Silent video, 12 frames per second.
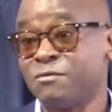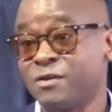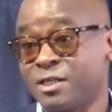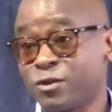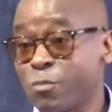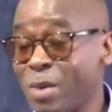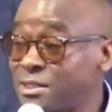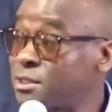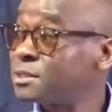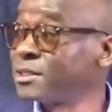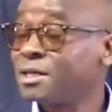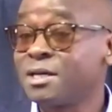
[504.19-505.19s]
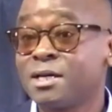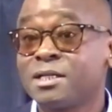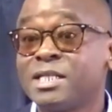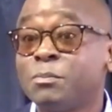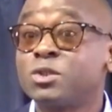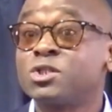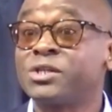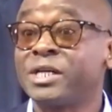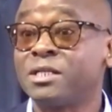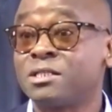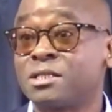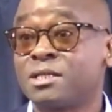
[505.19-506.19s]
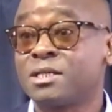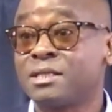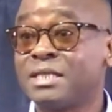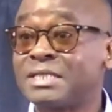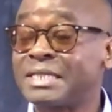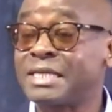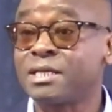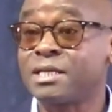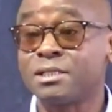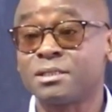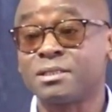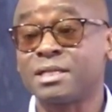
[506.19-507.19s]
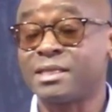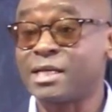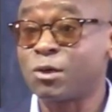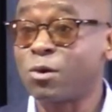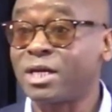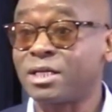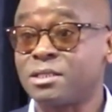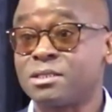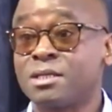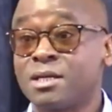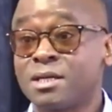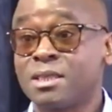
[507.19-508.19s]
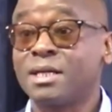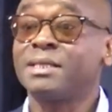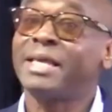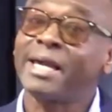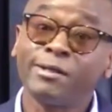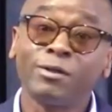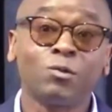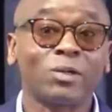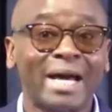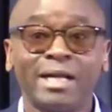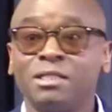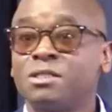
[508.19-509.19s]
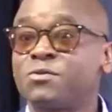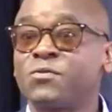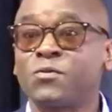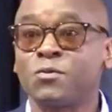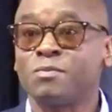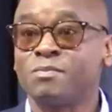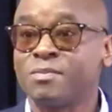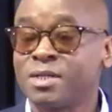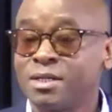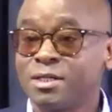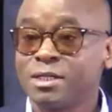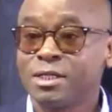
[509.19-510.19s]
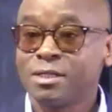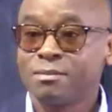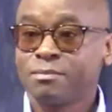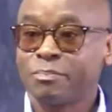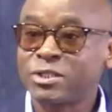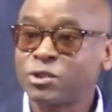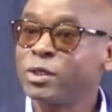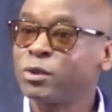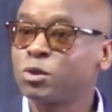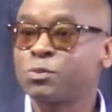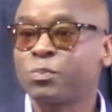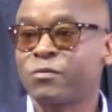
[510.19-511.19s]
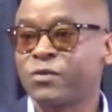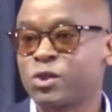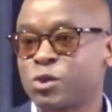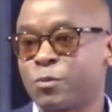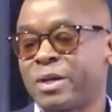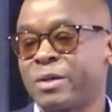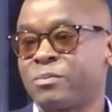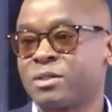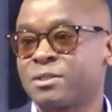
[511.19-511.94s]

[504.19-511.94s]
You must demonstrate the skills and the knowledge that then you learned from pursuing those professional papers.